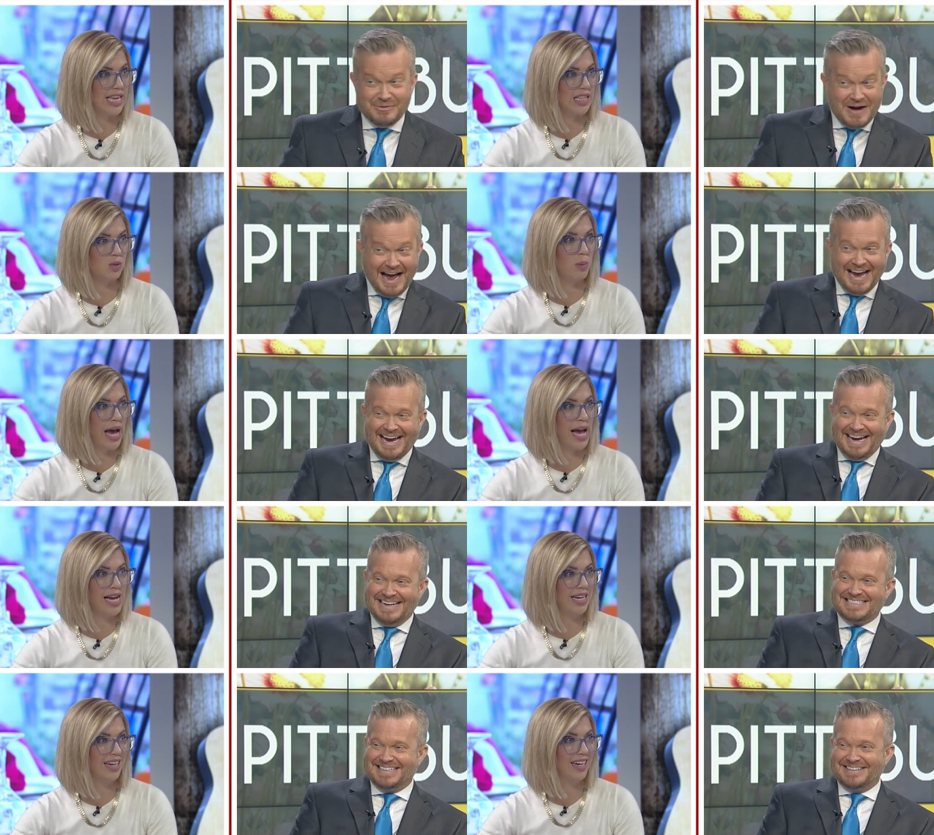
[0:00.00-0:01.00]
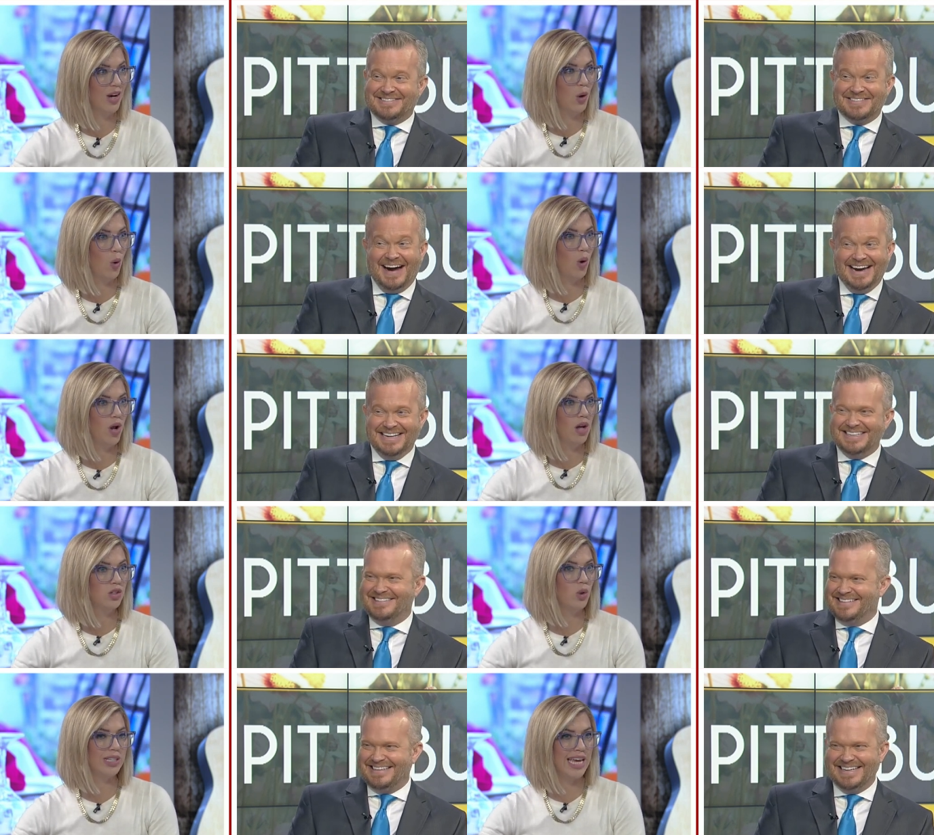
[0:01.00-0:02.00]
Speaker 1: take this back? right.
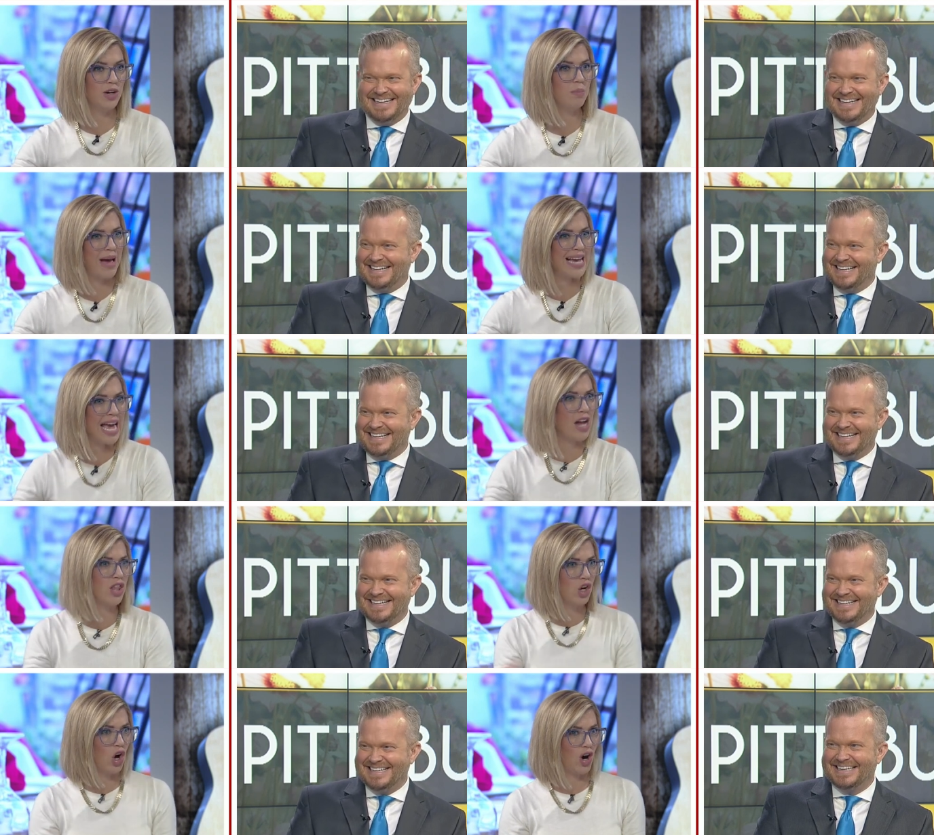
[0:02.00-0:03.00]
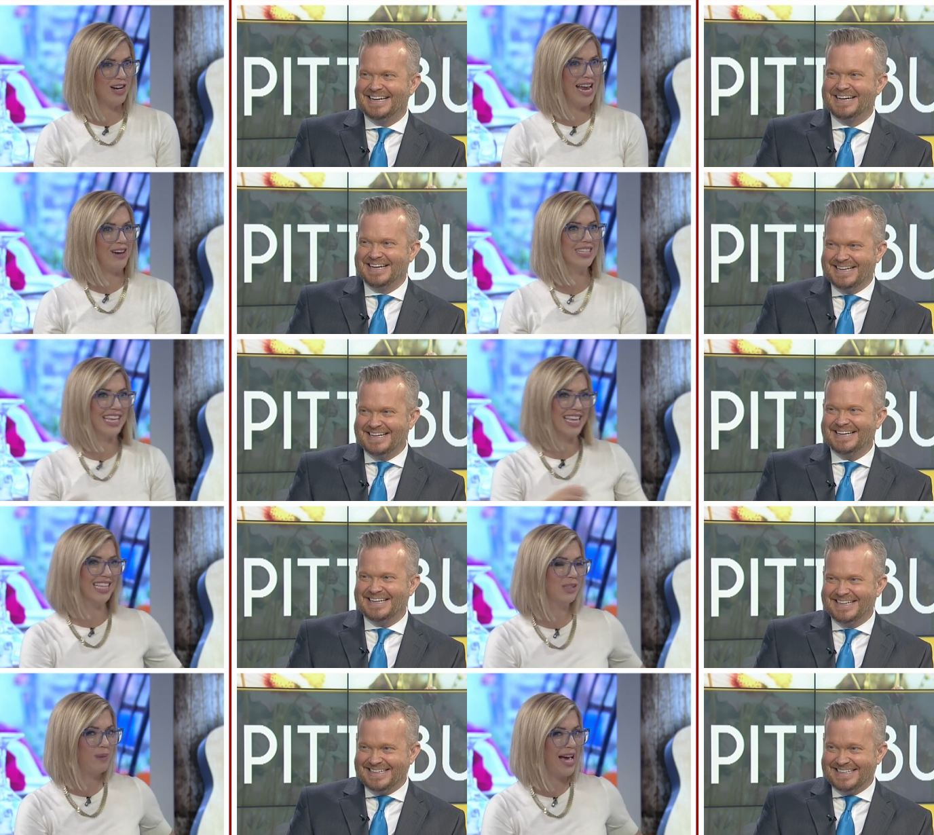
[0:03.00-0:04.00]
Do I take her back out of the car now to take
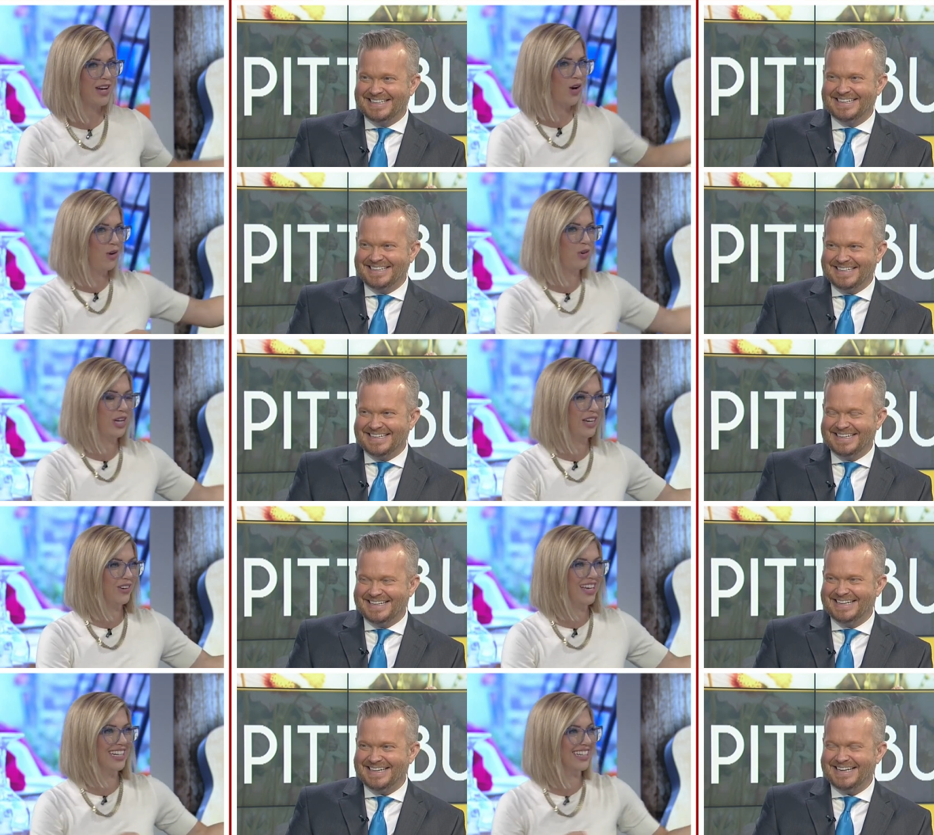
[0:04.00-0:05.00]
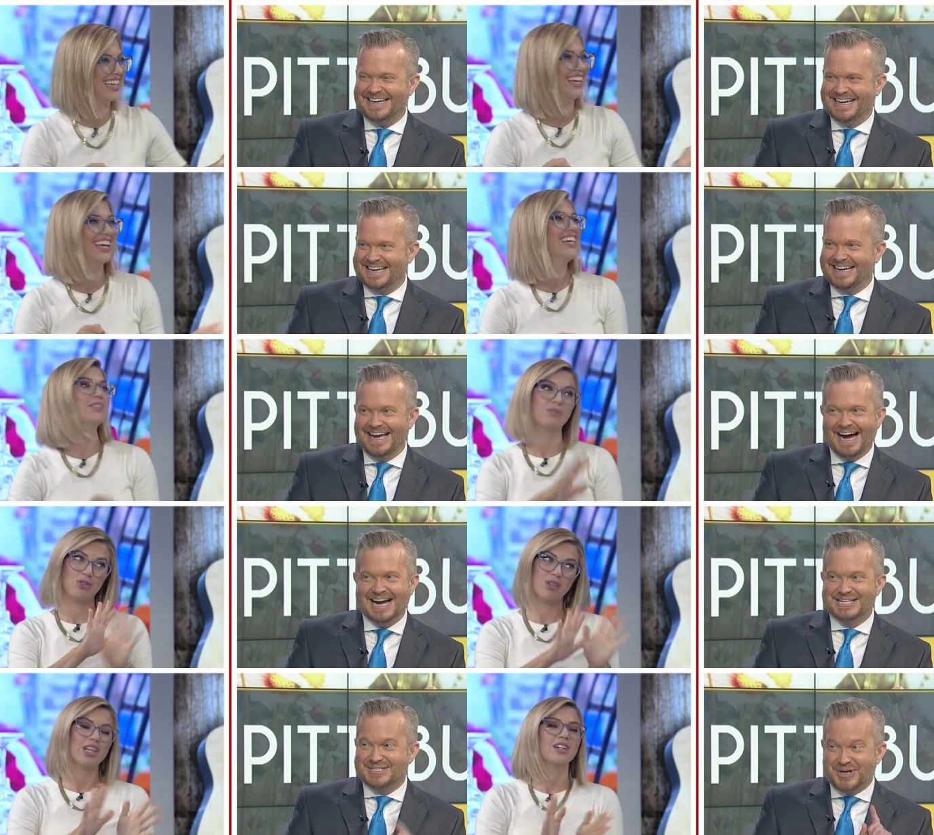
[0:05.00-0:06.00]
this back over here? And
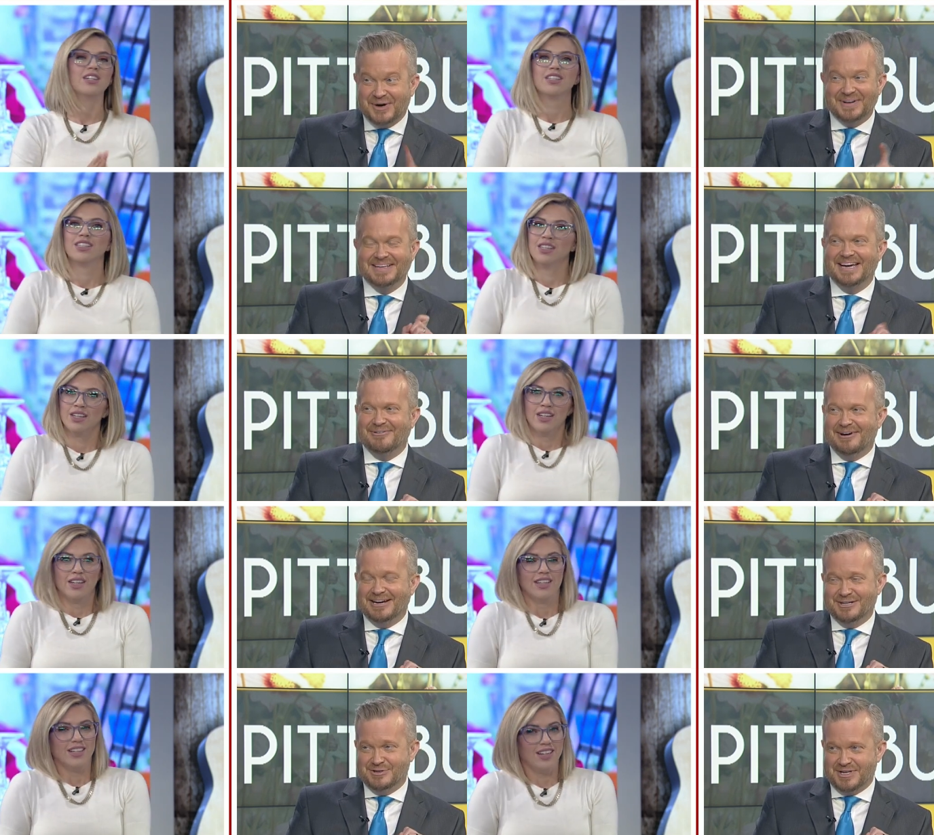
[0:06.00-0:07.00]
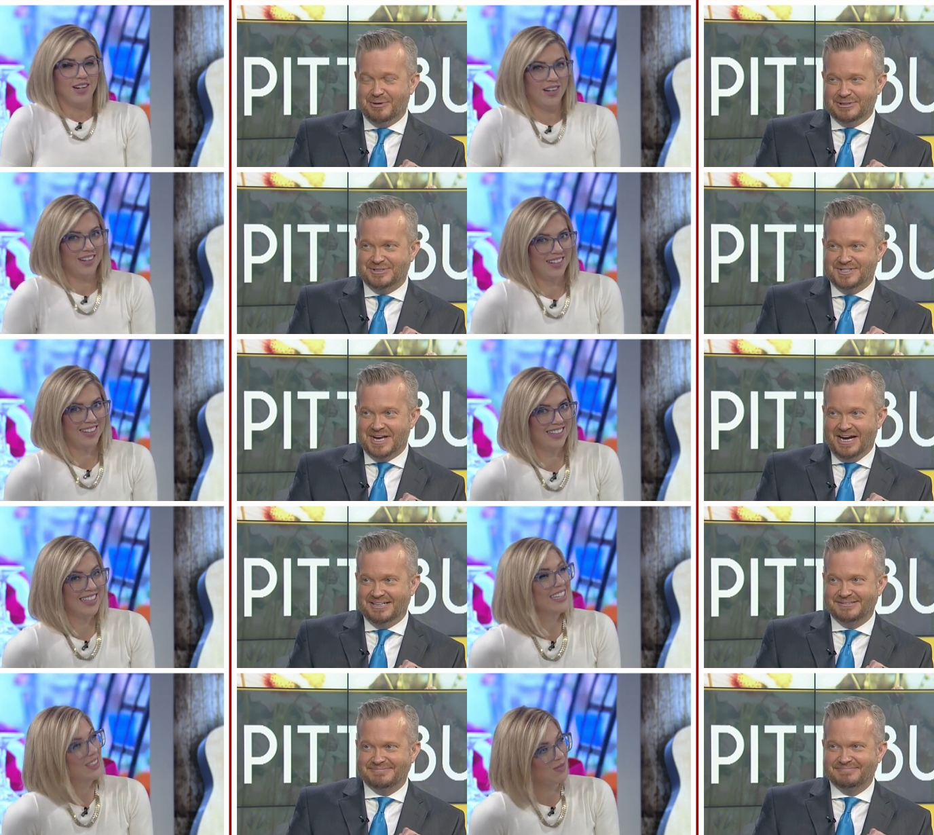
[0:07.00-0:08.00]
Speaker 2: I totally get why you say what you say.
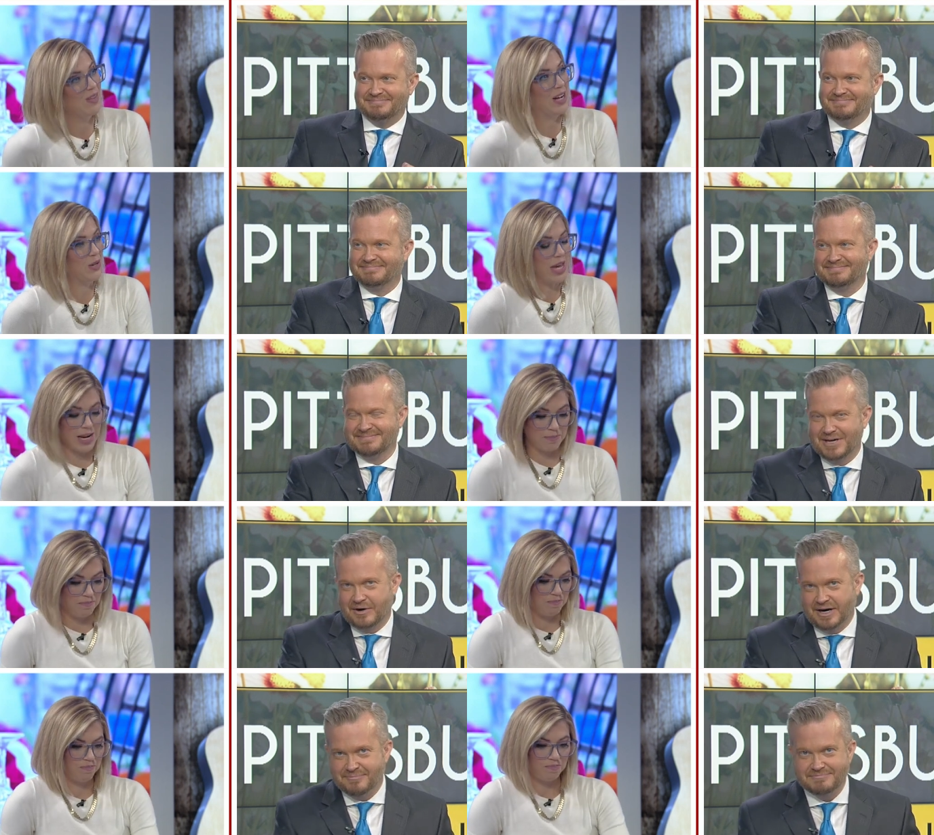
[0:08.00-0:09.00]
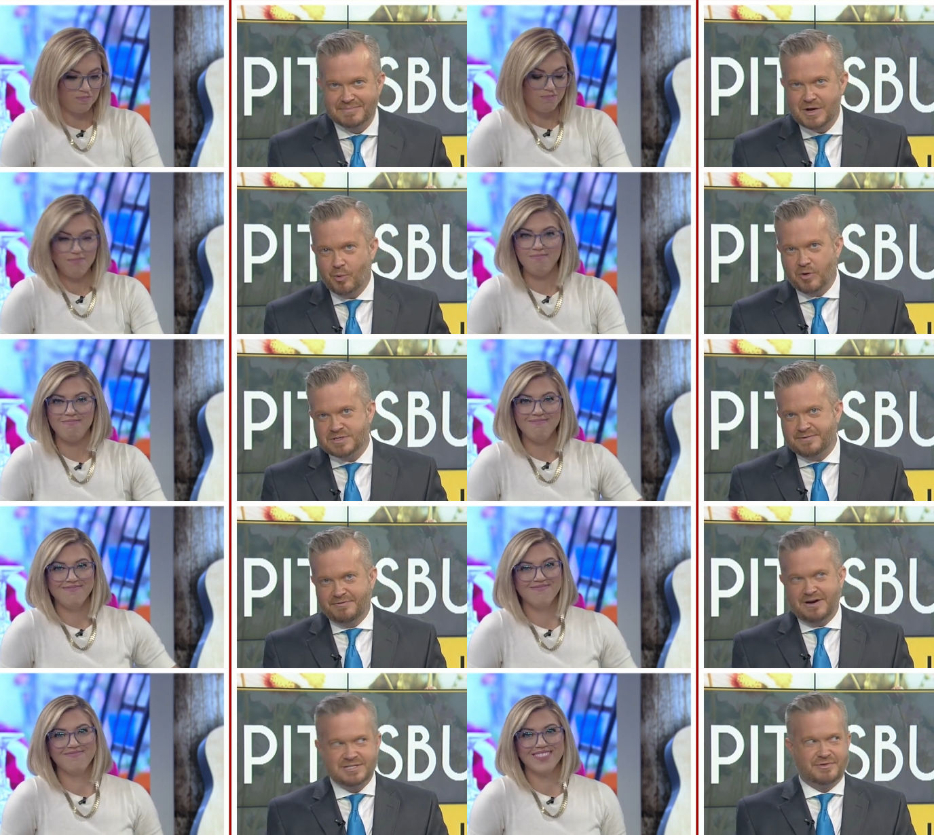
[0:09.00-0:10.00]
Now you get it. All right. Words of
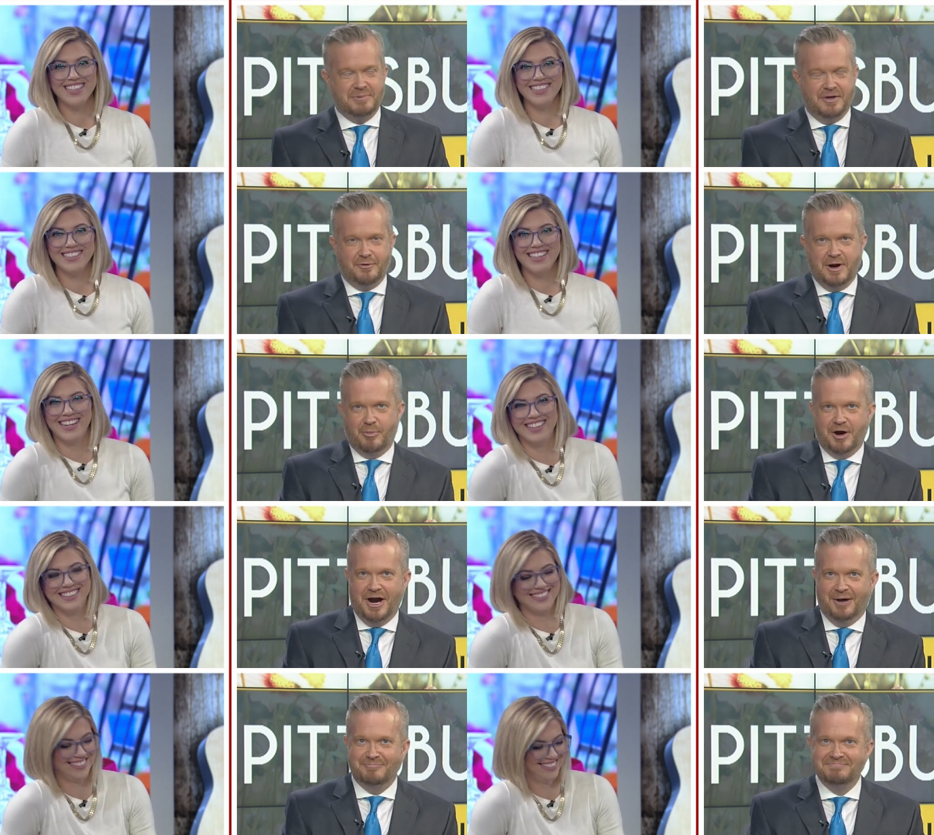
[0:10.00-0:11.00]
advice from Heather Abraham.